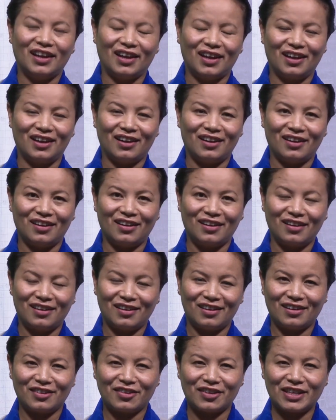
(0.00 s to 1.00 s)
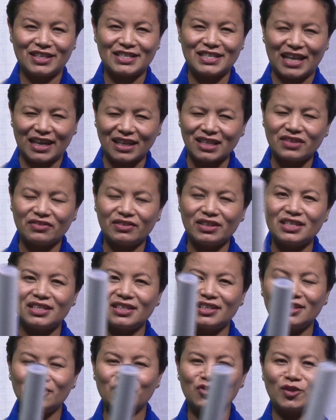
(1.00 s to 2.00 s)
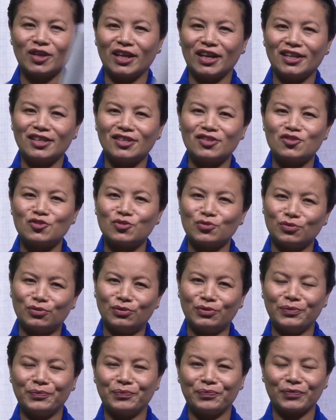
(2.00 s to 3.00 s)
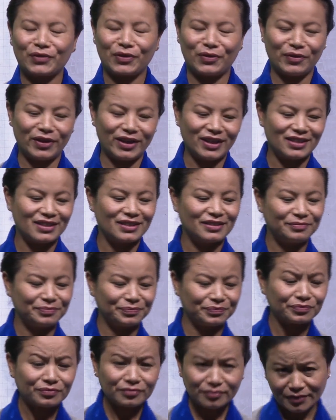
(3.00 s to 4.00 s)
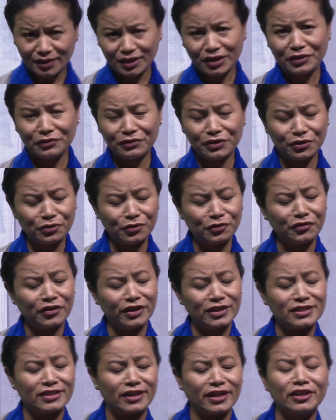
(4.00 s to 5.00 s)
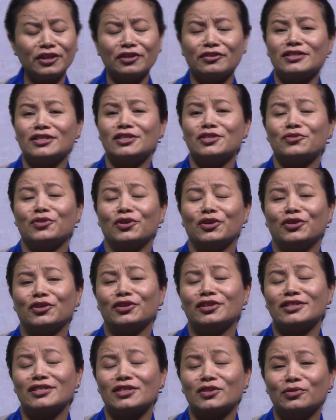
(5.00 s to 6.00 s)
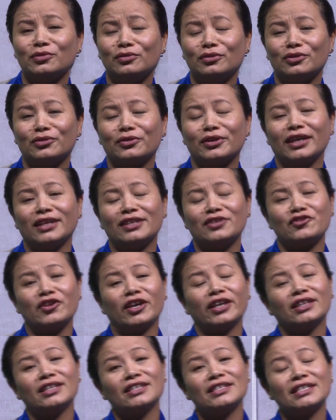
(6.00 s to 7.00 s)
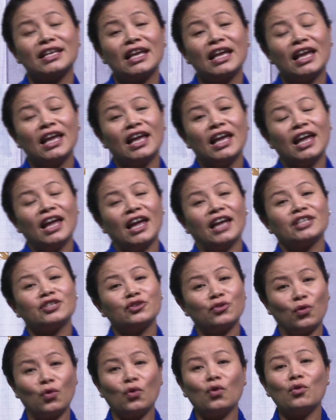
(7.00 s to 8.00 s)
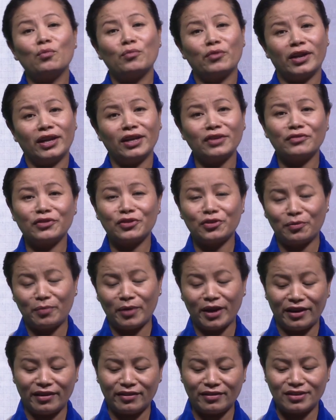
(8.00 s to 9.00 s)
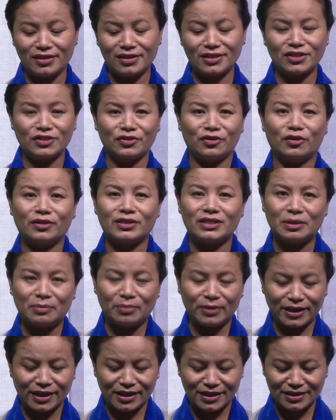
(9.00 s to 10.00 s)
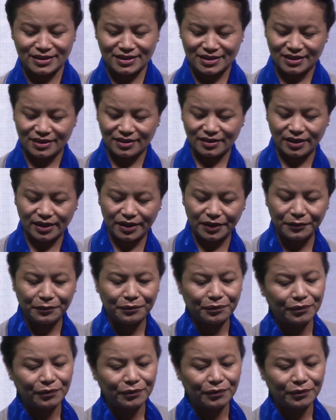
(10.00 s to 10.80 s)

You can say activity you can do, right, with your friends. Right now, since you are not in school, you can try this at your home, right, with your parents, your siblings, okay.